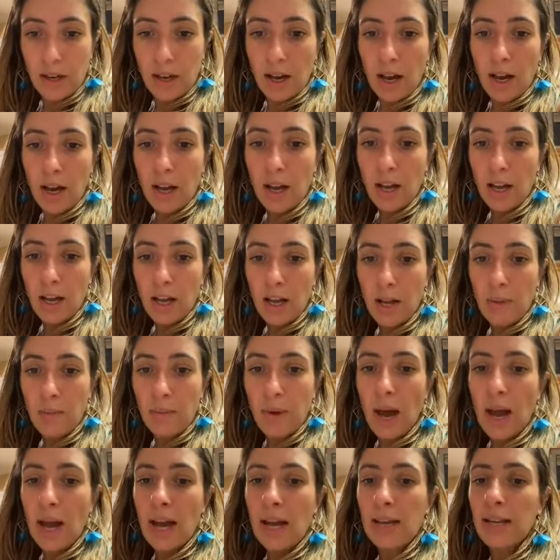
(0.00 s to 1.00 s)

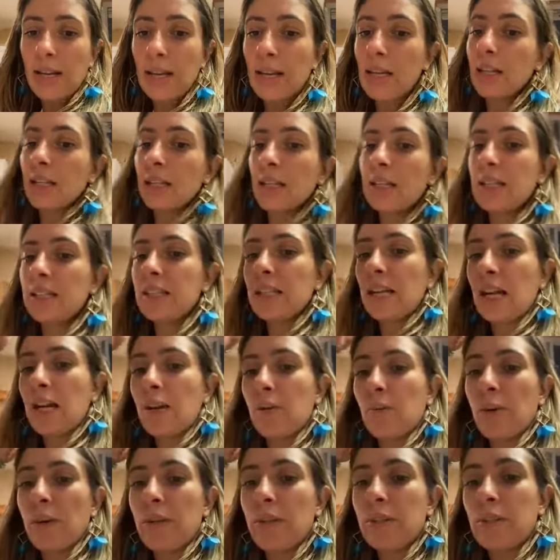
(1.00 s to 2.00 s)
In England, I
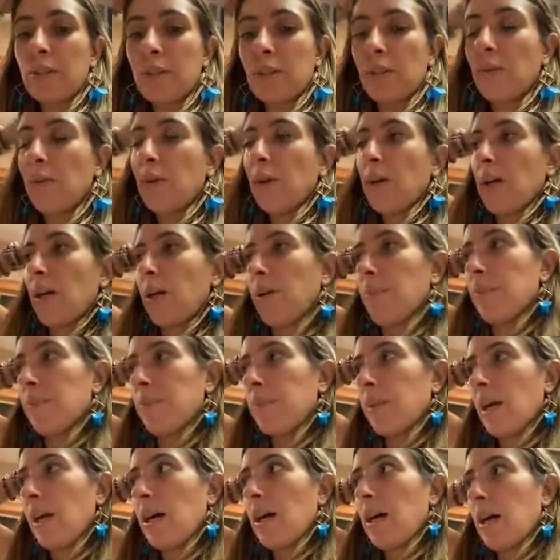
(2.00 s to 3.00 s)
went to
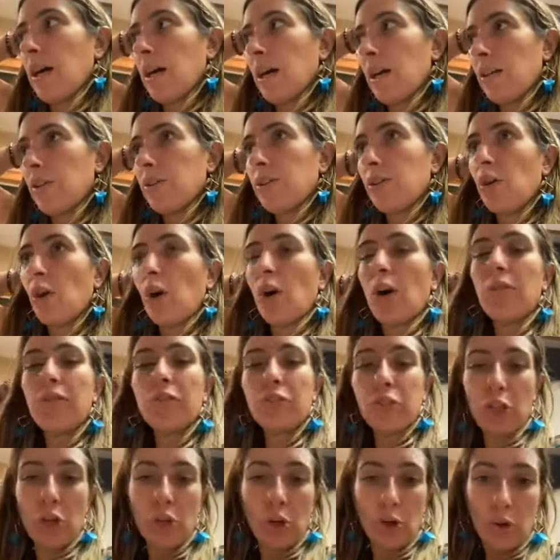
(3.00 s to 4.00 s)
the
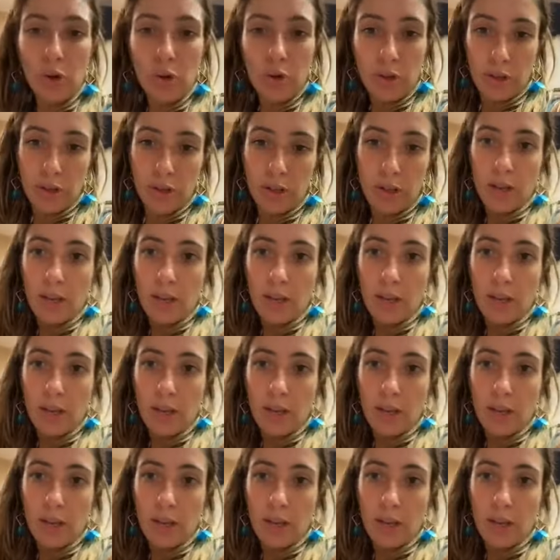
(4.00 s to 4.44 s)
Golf's Oak